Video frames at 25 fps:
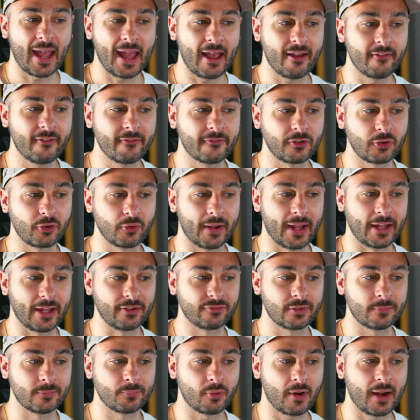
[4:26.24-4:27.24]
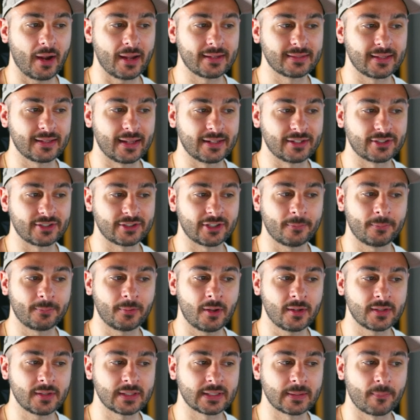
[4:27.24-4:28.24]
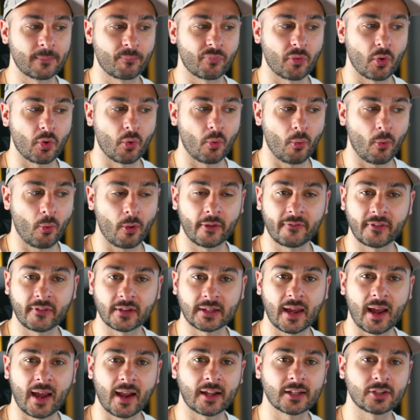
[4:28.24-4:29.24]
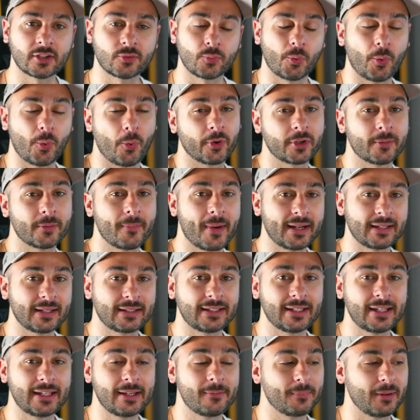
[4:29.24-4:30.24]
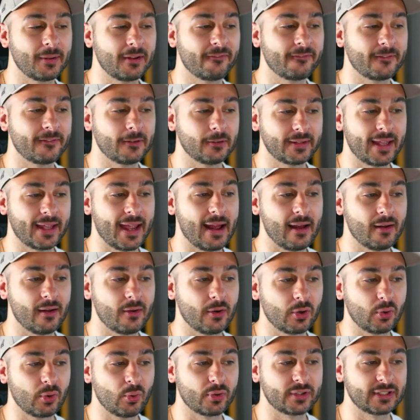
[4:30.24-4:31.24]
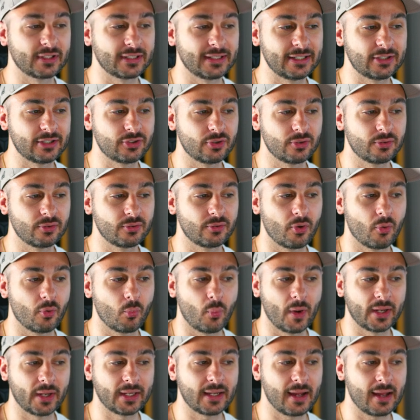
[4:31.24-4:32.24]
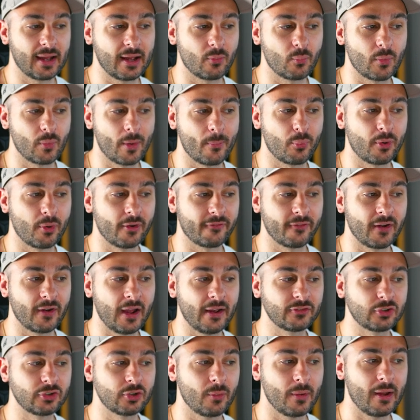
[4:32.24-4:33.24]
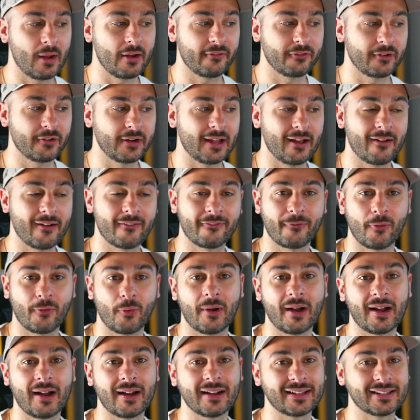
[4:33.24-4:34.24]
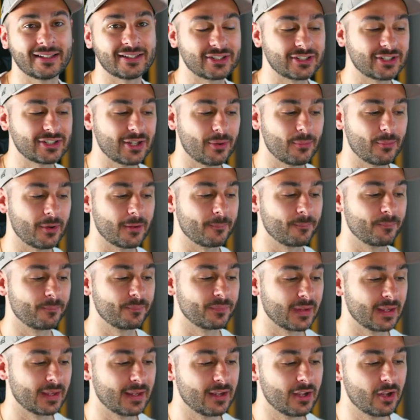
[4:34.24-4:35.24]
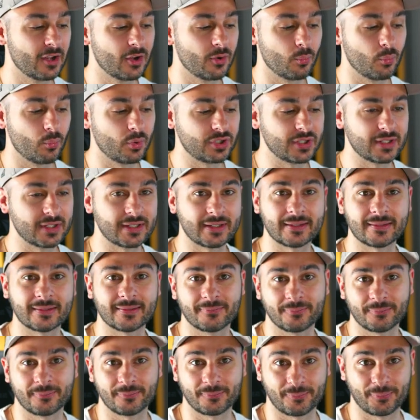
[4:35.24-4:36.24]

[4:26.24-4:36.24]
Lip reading: you have your entry price and stop loss, all of your targets will automatically be filled out accordingly to 1R, 1.5, 2R, 3R, 4R, and so on, which is